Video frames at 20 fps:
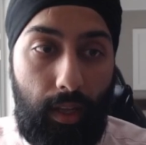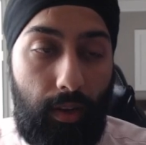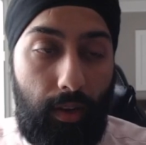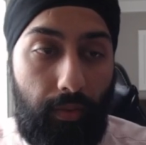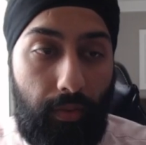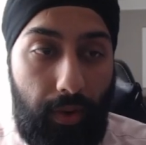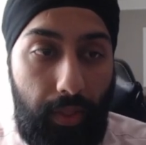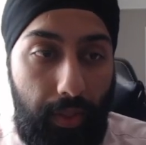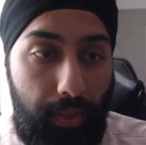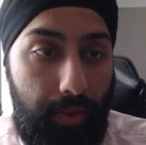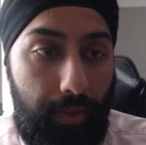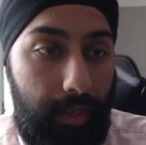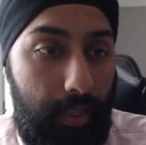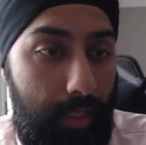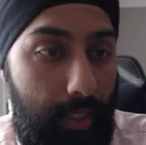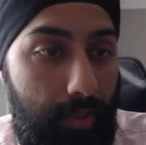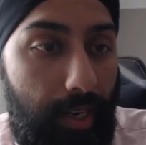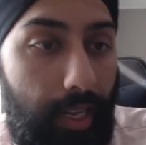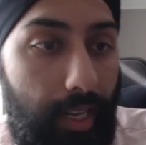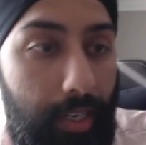For the third
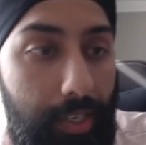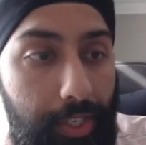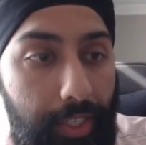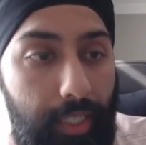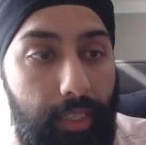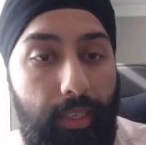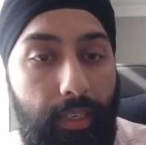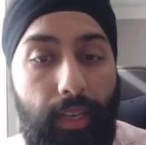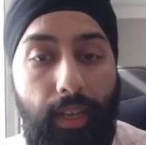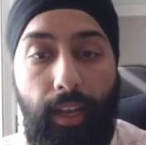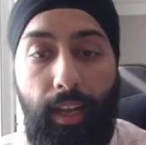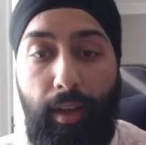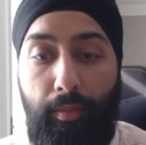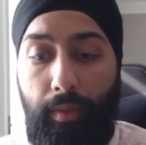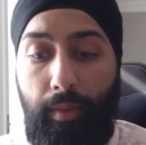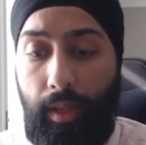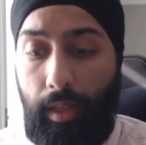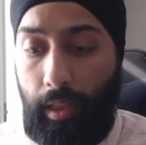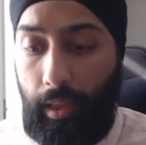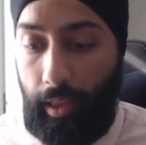strategy,
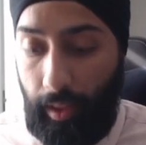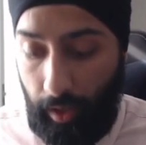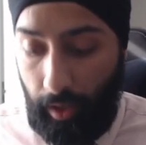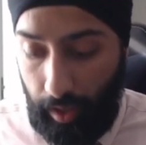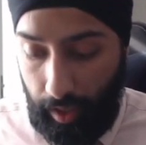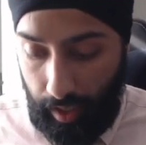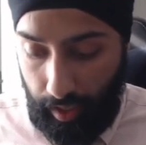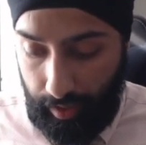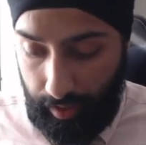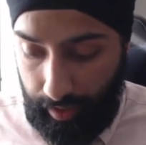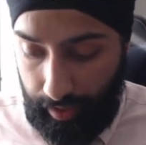look